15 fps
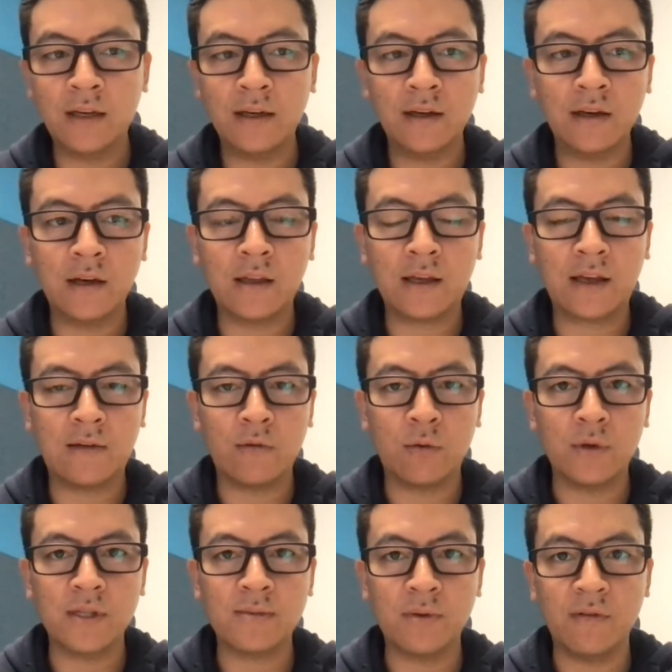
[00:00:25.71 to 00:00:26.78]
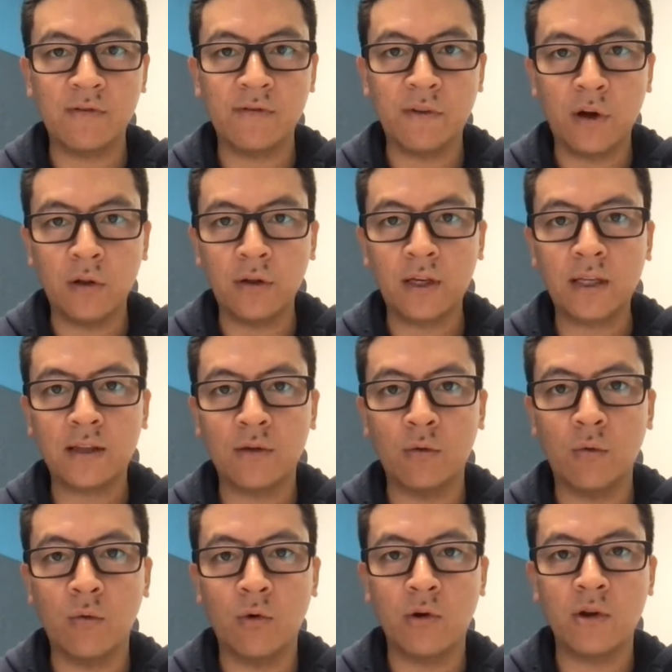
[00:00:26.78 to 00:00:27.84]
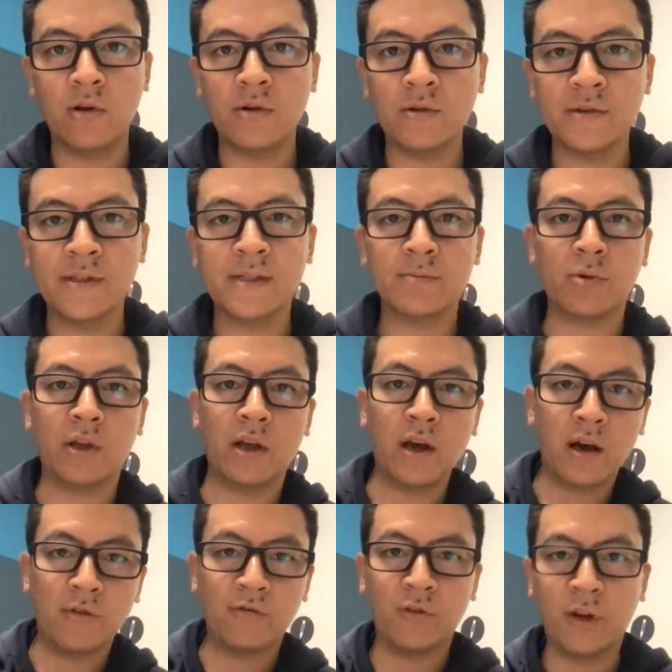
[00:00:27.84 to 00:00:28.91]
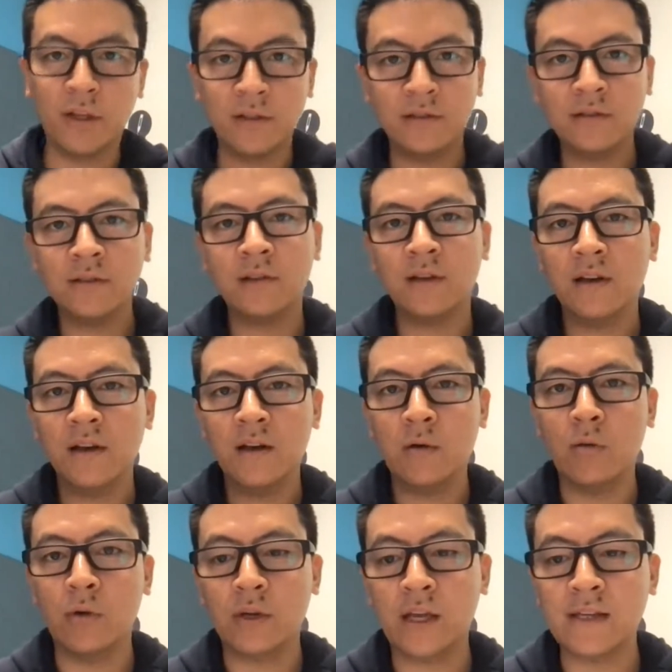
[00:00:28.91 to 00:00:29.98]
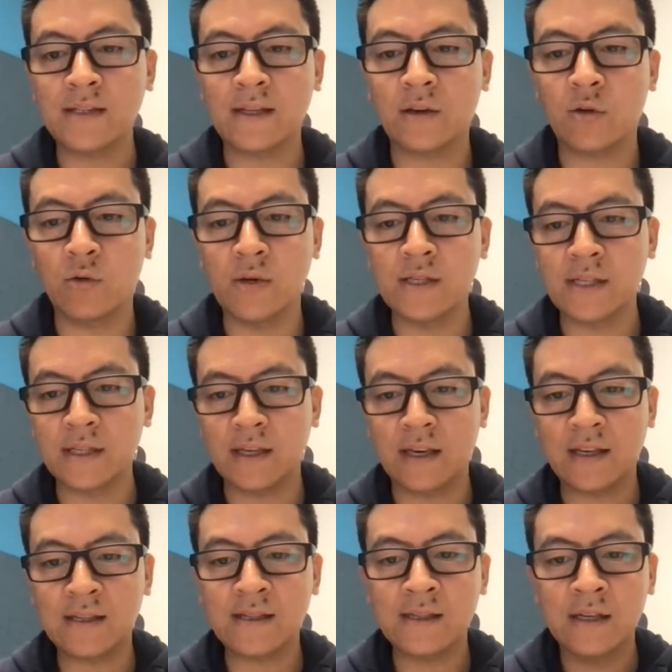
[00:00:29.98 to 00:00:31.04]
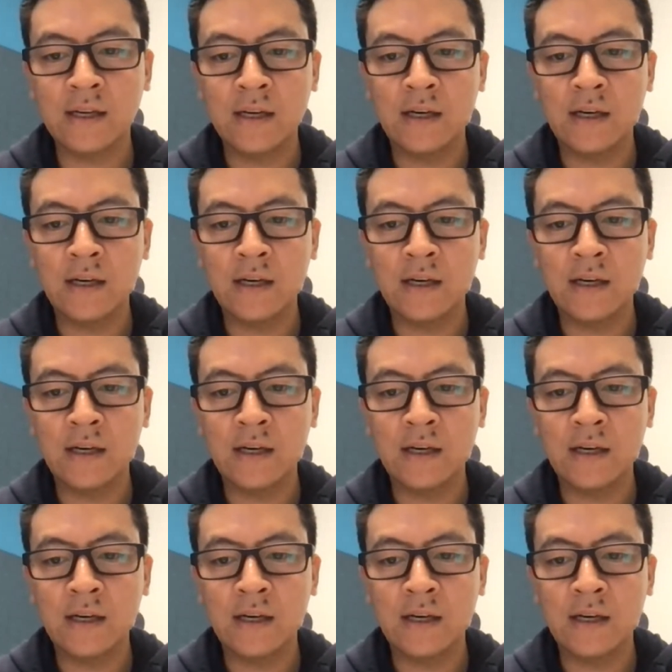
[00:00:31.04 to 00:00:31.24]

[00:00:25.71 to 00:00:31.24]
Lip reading: I think everyone's been following the Warriors playoff run against the Grizzlies.